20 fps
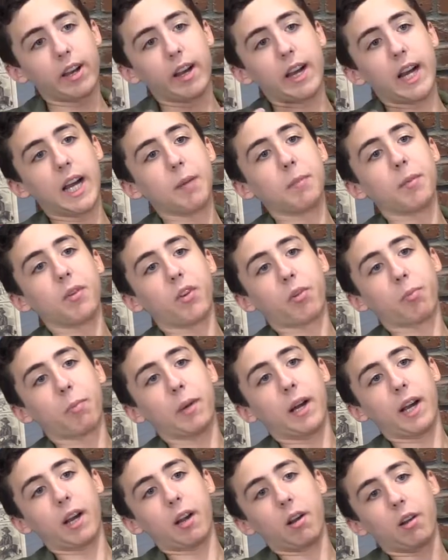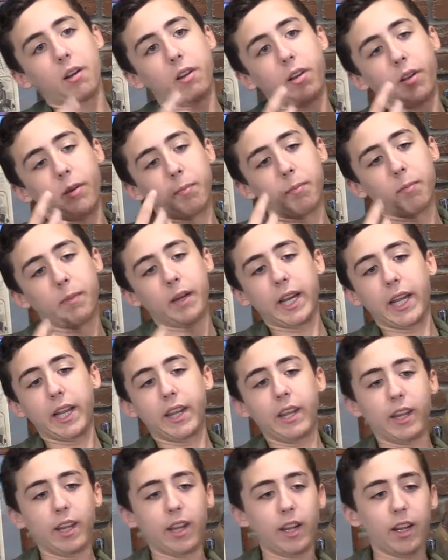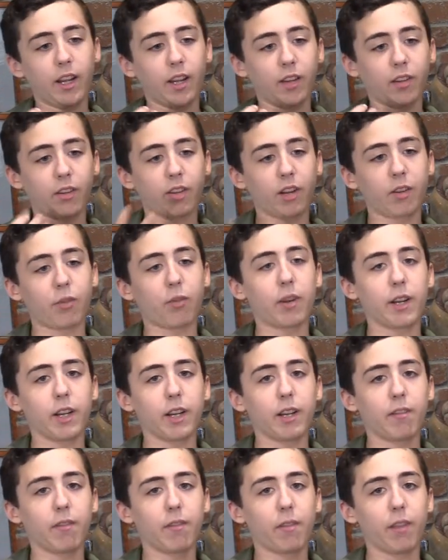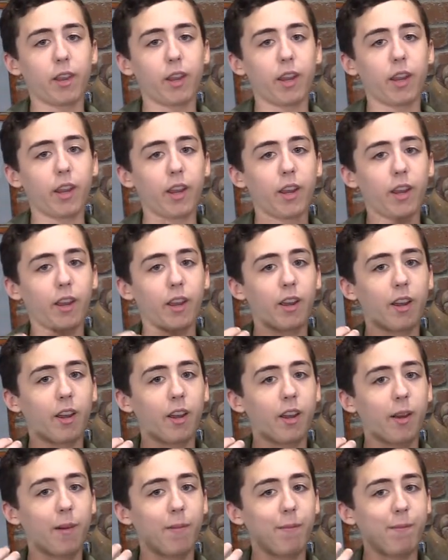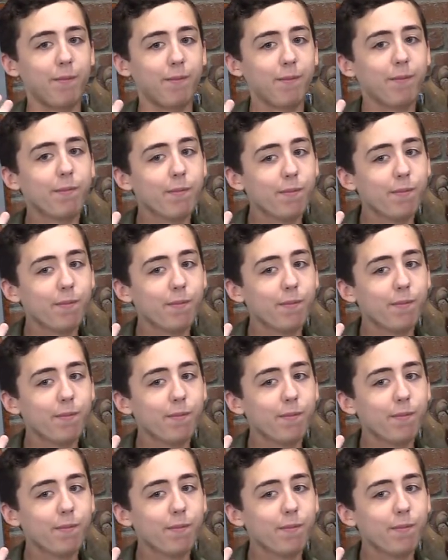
I'm inspired by the uh, suffering of the um,